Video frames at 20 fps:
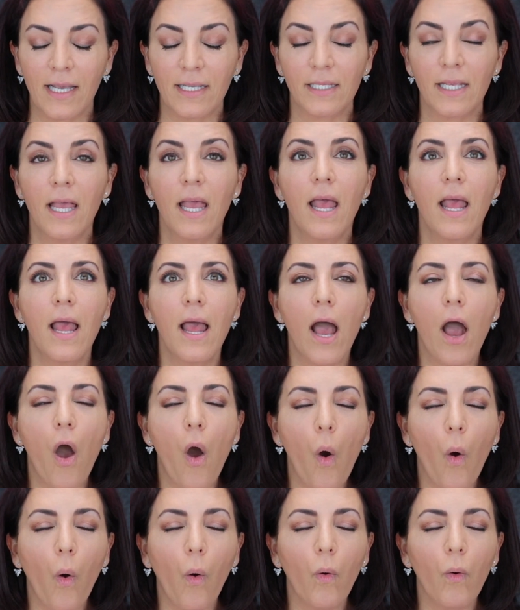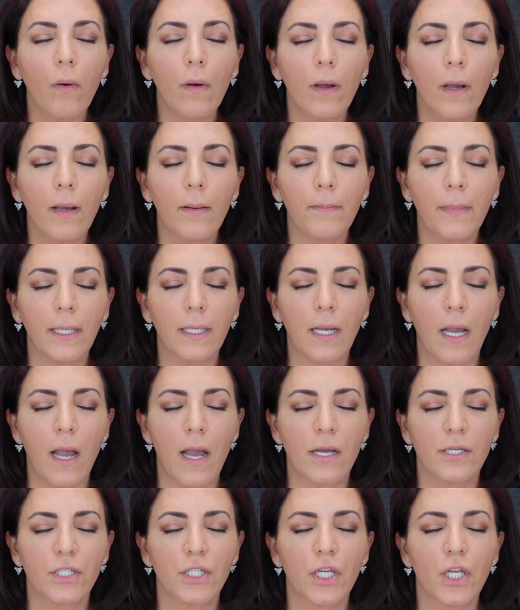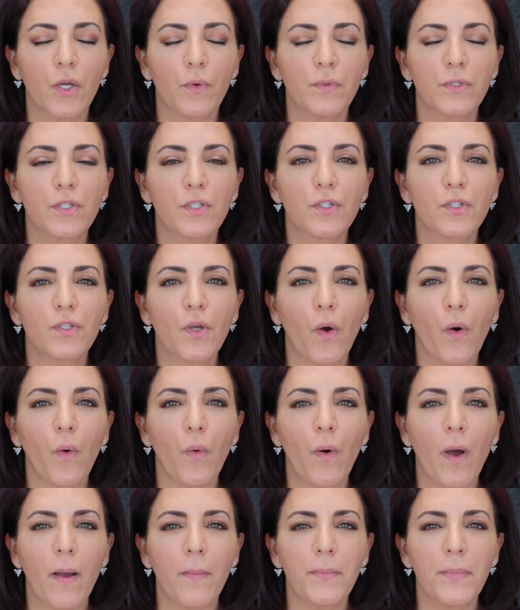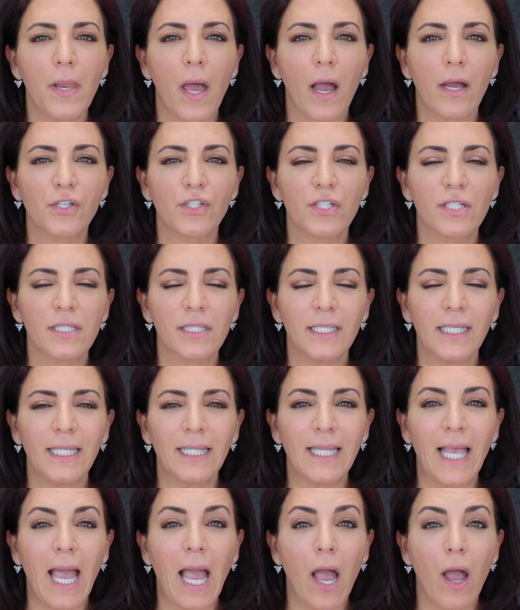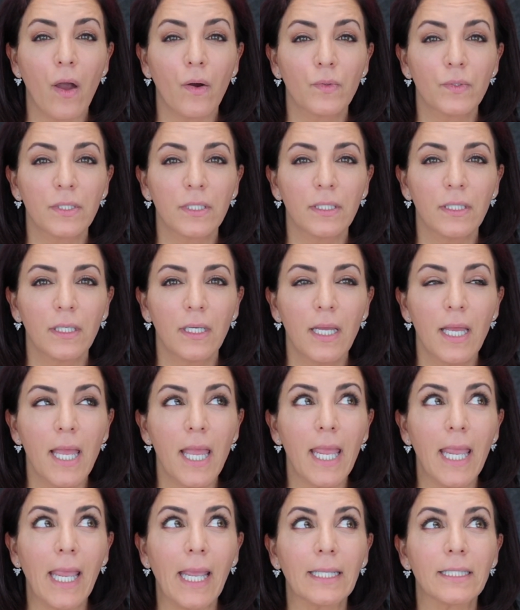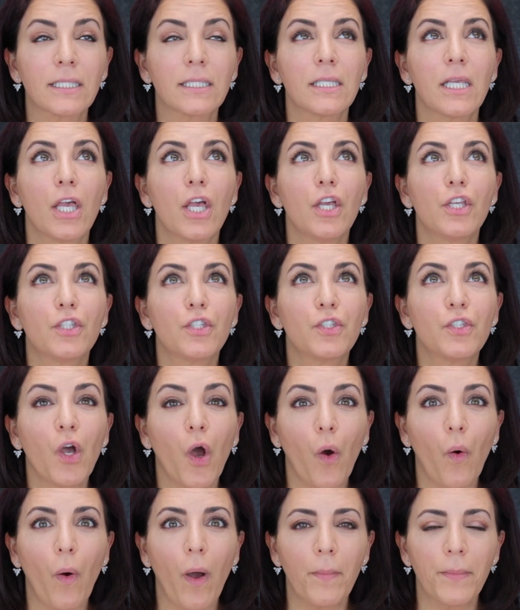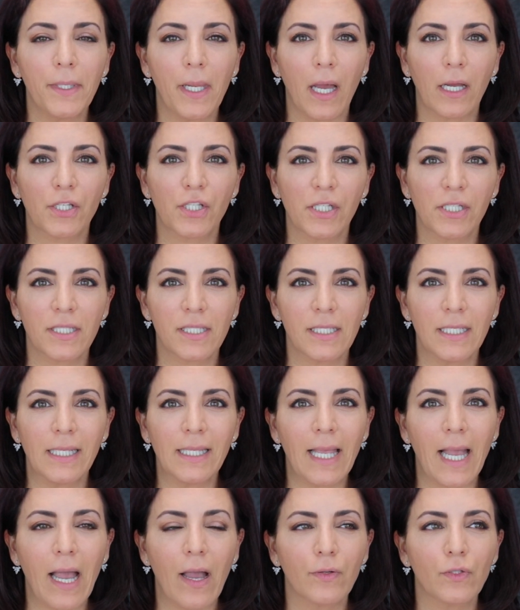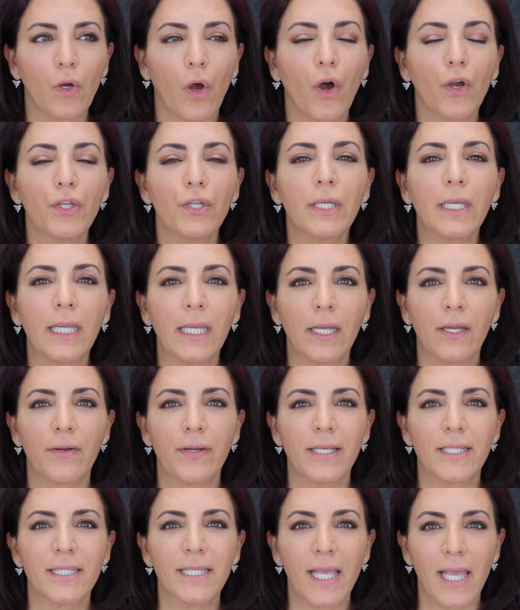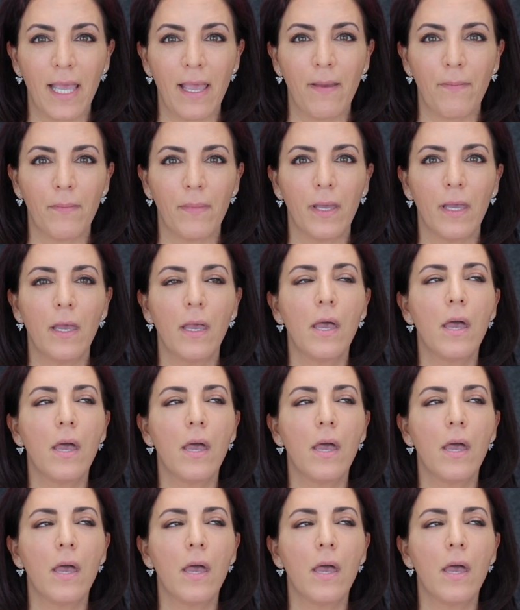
Yes. Oh my gosh, it was so obnoxiously loud. It's so obnoxiously loud. All you hear is him